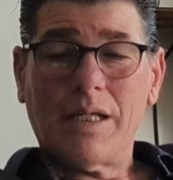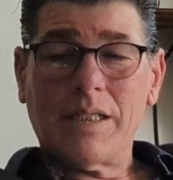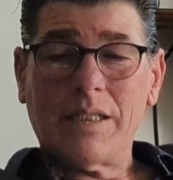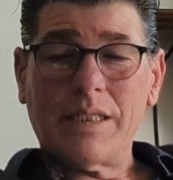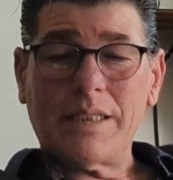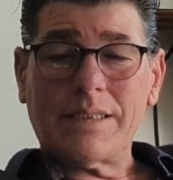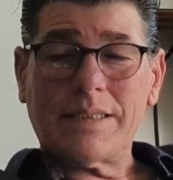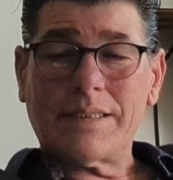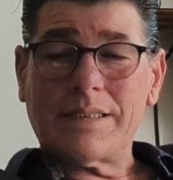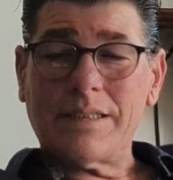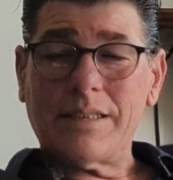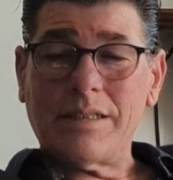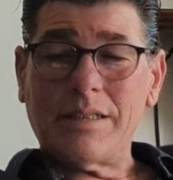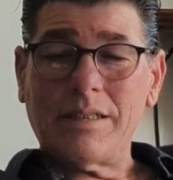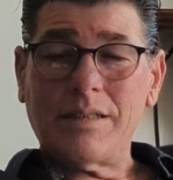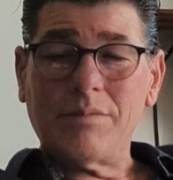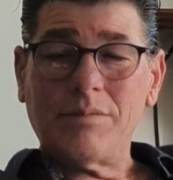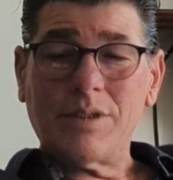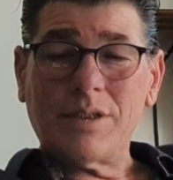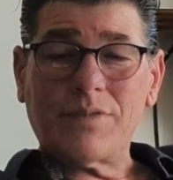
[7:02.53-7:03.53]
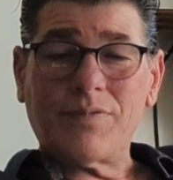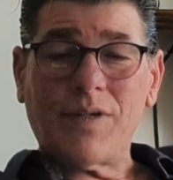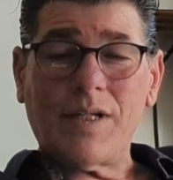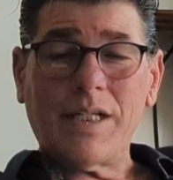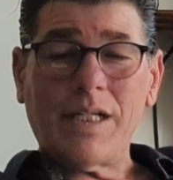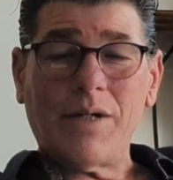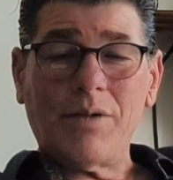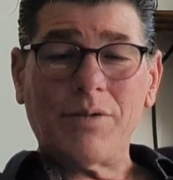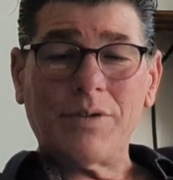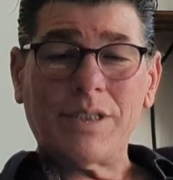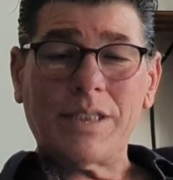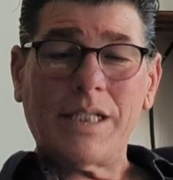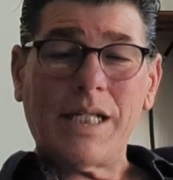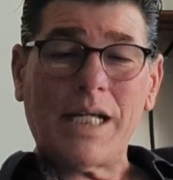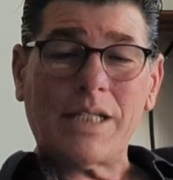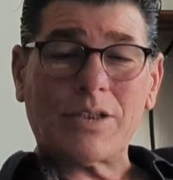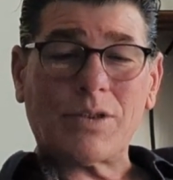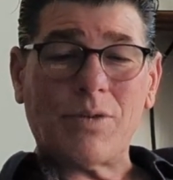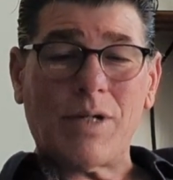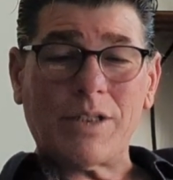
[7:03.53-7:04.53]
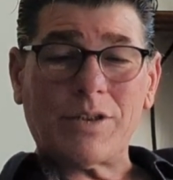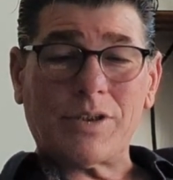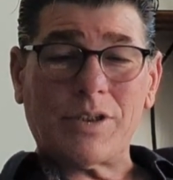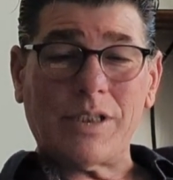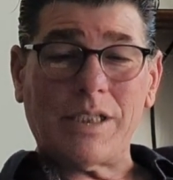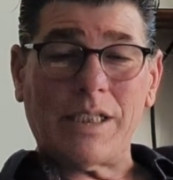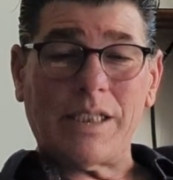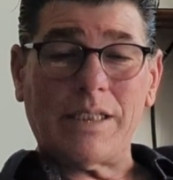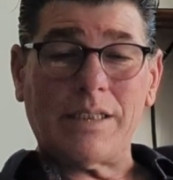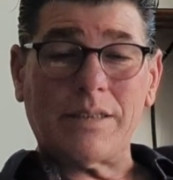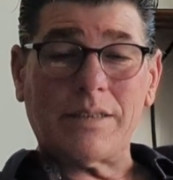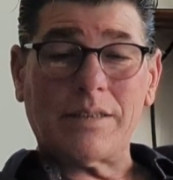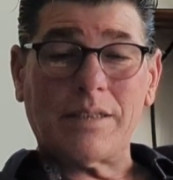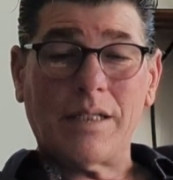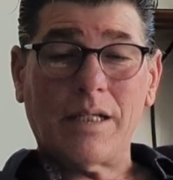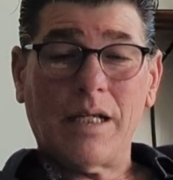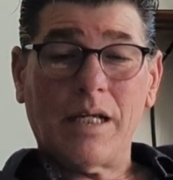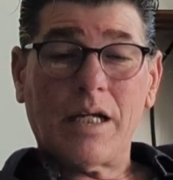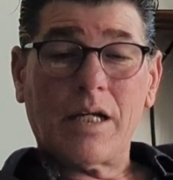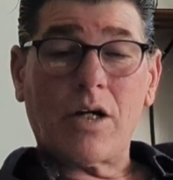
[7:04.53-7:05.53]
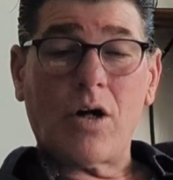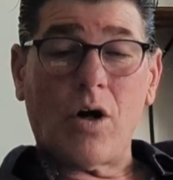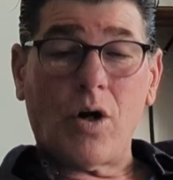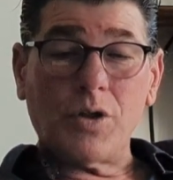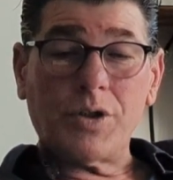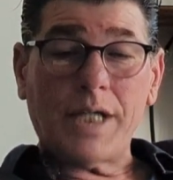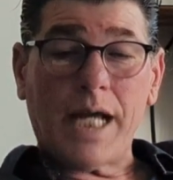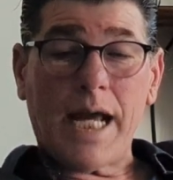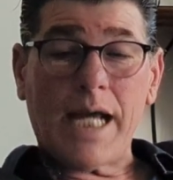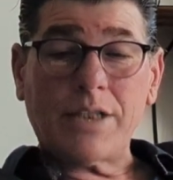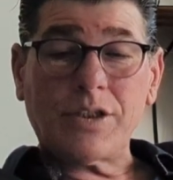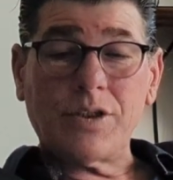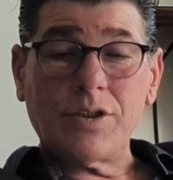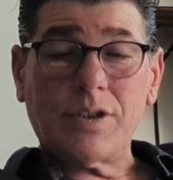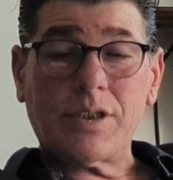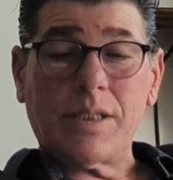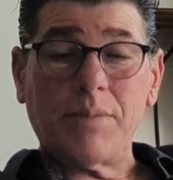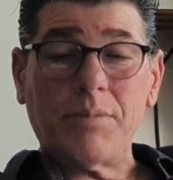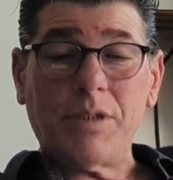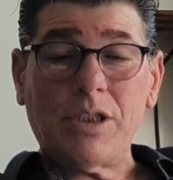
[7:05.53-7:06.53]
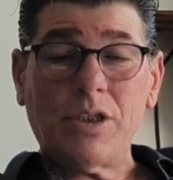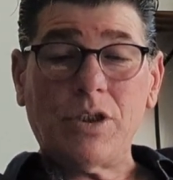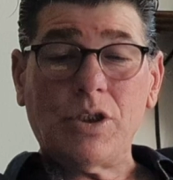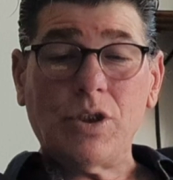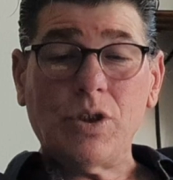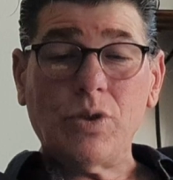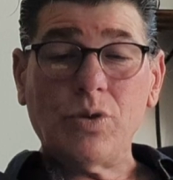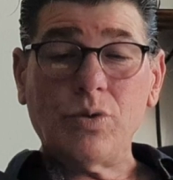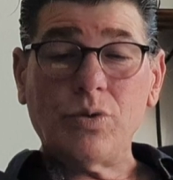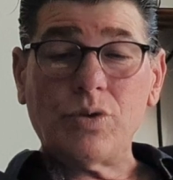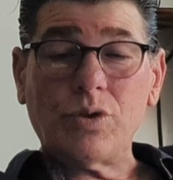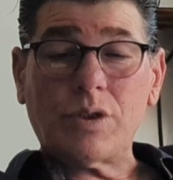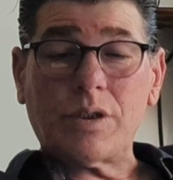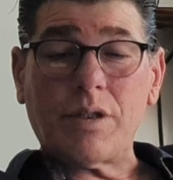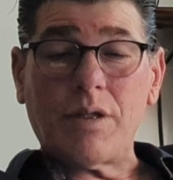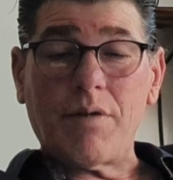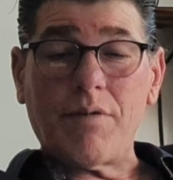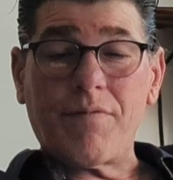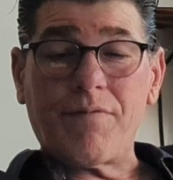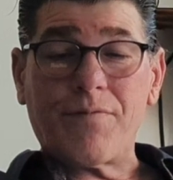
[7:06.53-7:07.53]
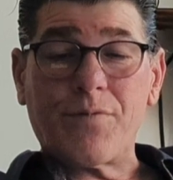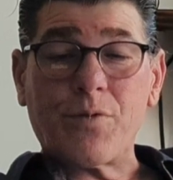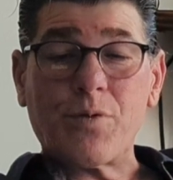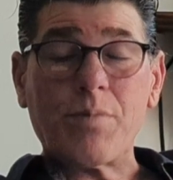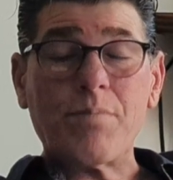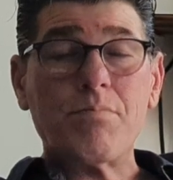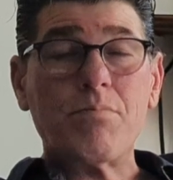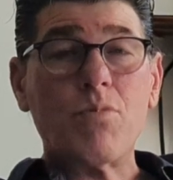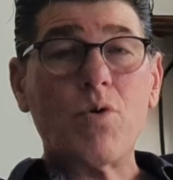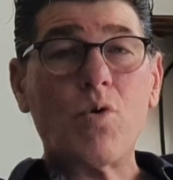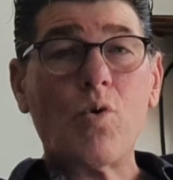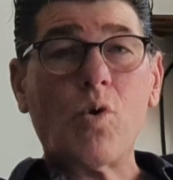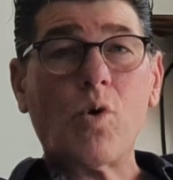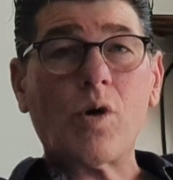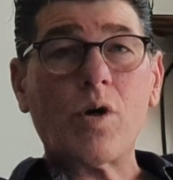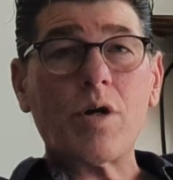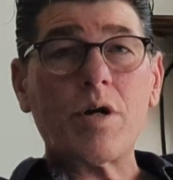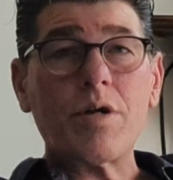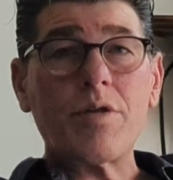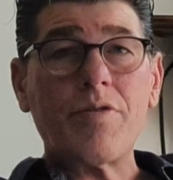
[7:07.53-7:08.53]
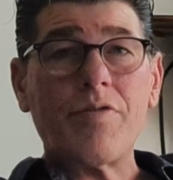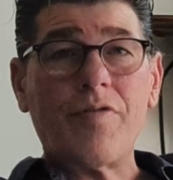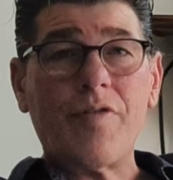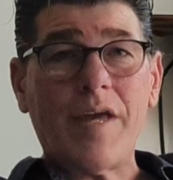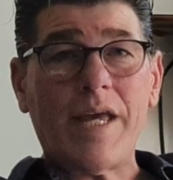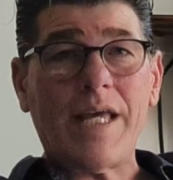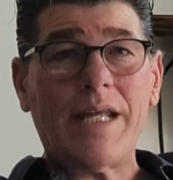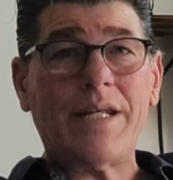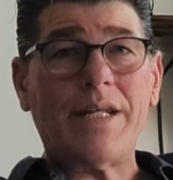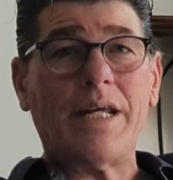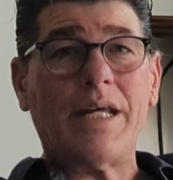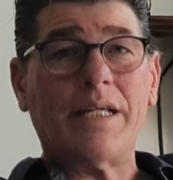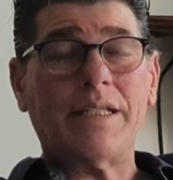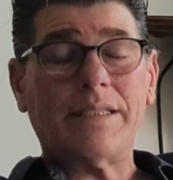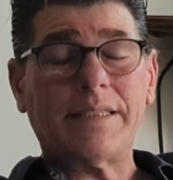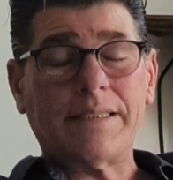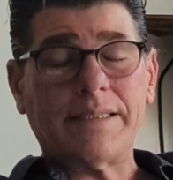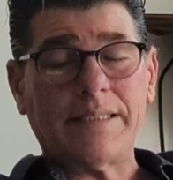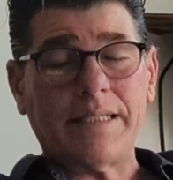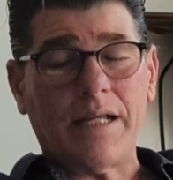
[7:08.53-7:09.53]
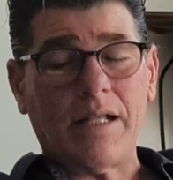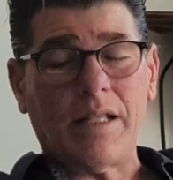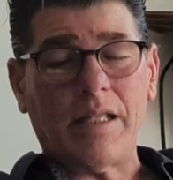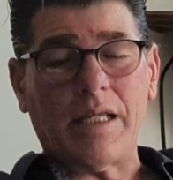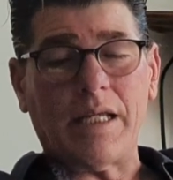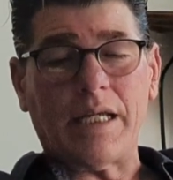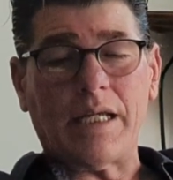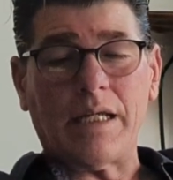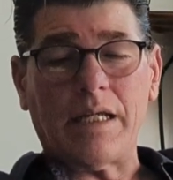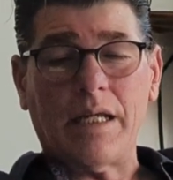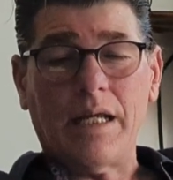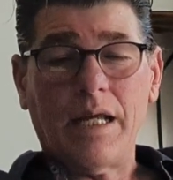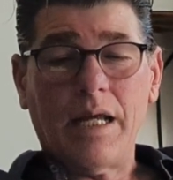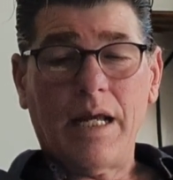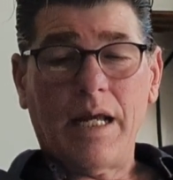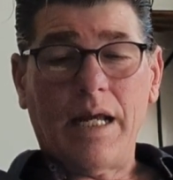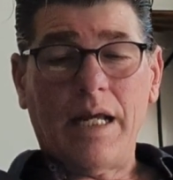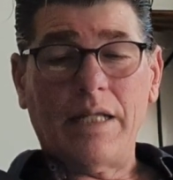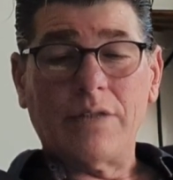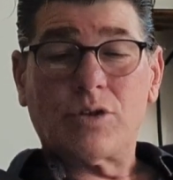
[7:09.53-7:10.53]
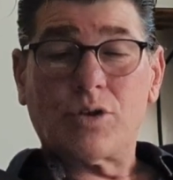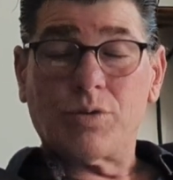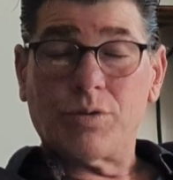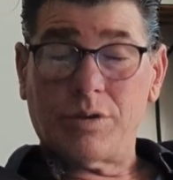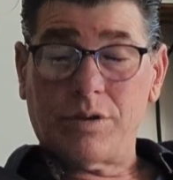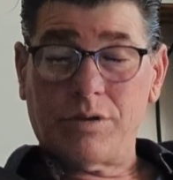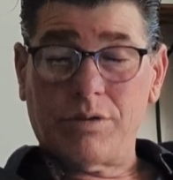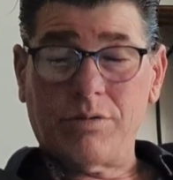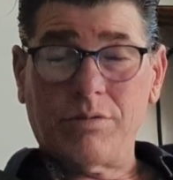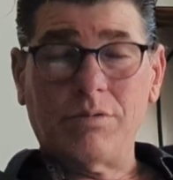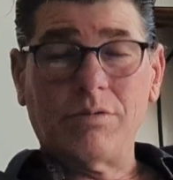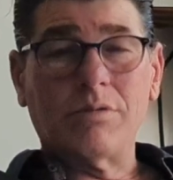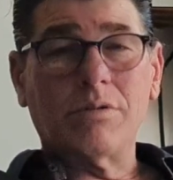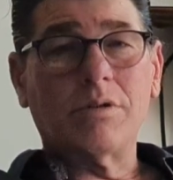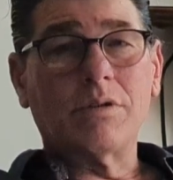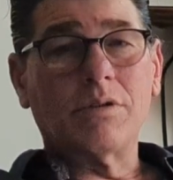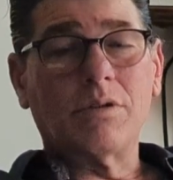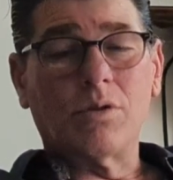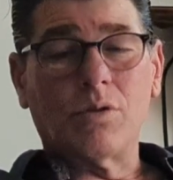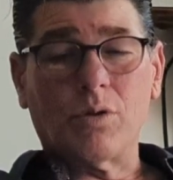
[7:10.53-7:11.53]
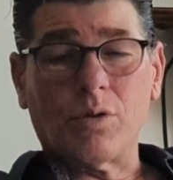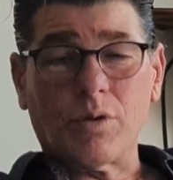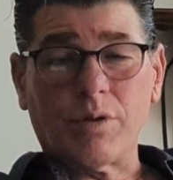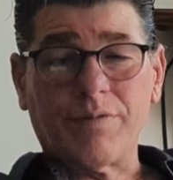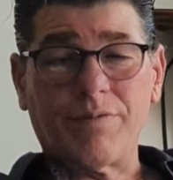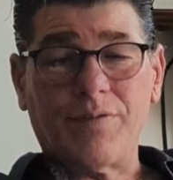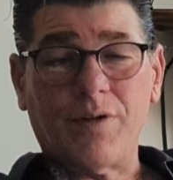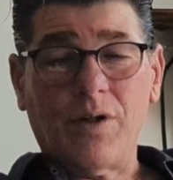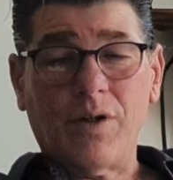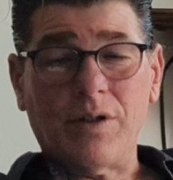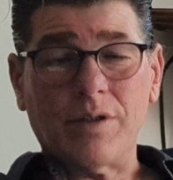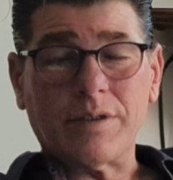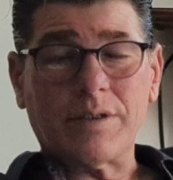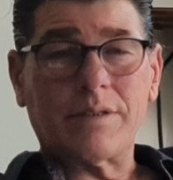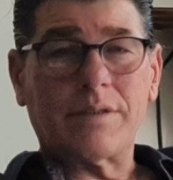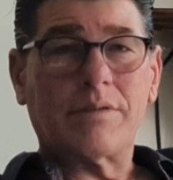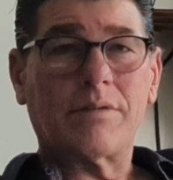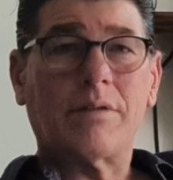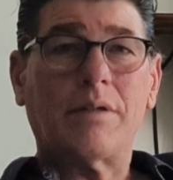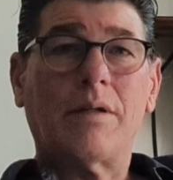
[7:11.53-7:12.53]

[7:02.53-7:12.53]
Let's find out what the next question is. Call to actions can be used for more than selling. True or false?